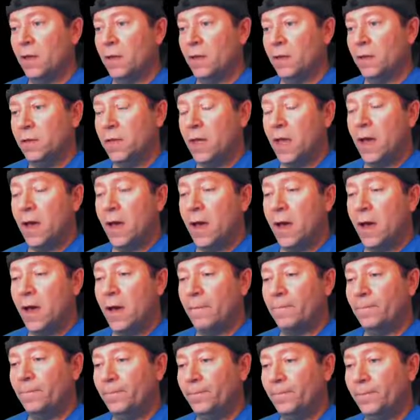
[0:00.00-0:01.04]

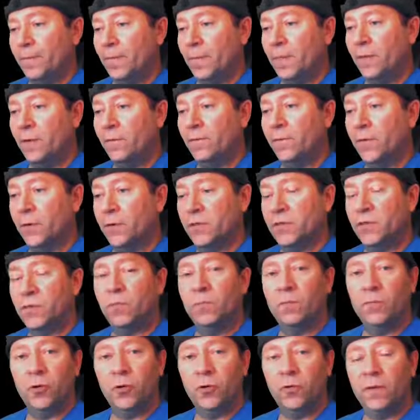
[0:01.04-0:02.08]
Yeah, the first
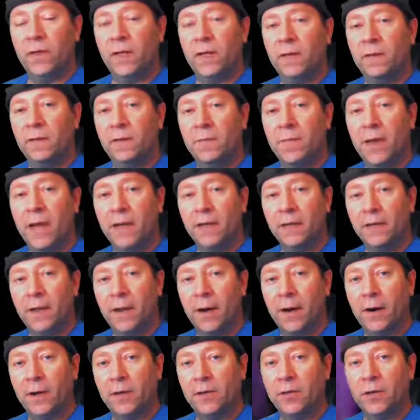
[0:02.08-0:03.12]
movie, the main
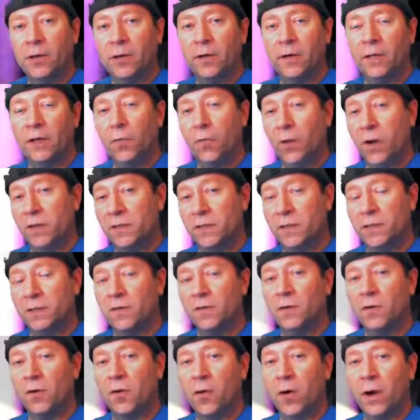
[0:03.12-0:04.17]
character, he wasn't
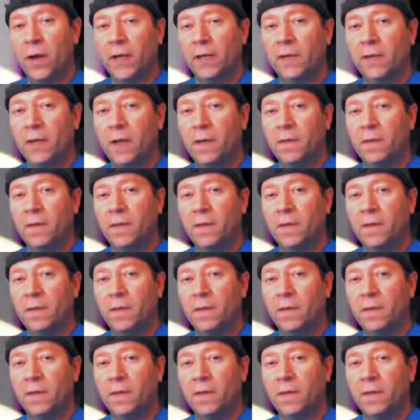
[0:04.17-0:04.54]
annoying.